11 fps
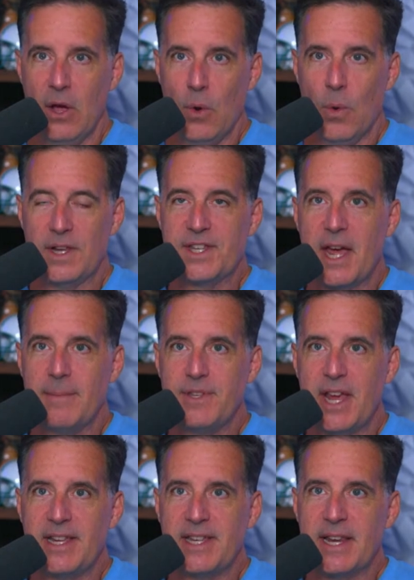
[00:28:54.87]
What's up,
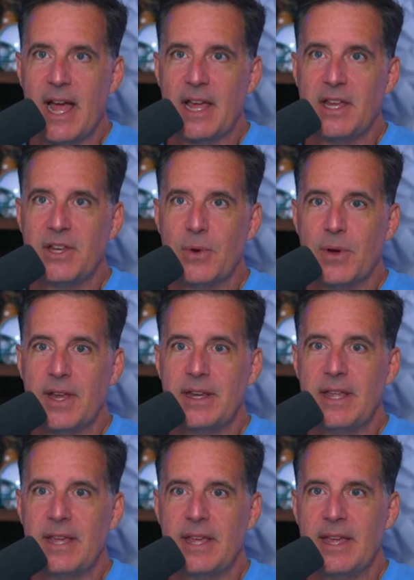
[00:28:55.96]
Jason? How you doing?
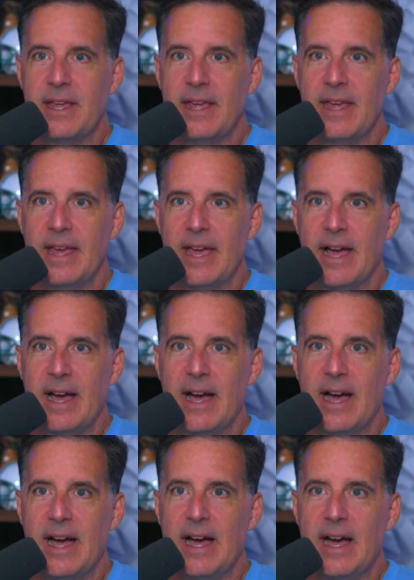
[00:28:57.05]

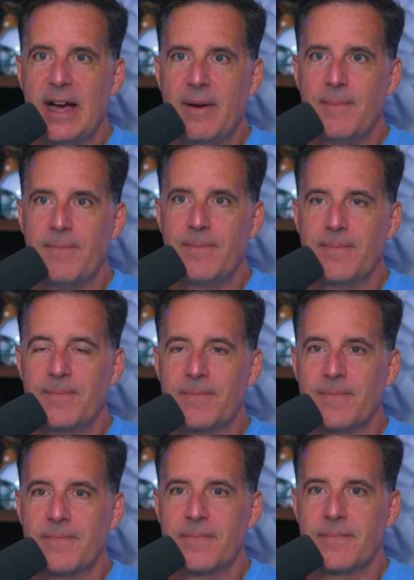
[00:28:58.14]
I
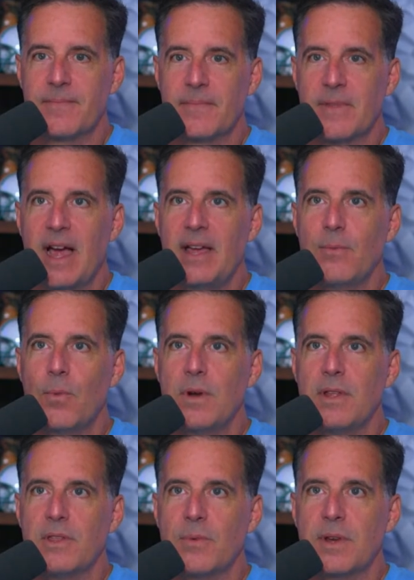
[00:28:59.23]
had one
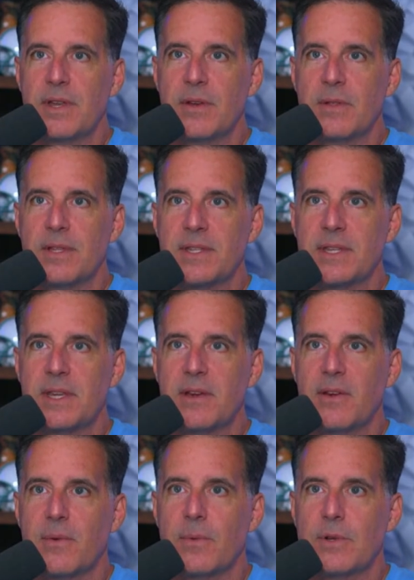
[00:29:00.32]
other one here. Let's see
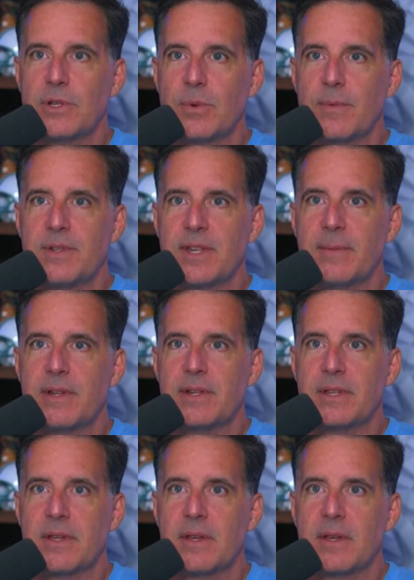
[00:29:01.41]
here. Which one was I missed?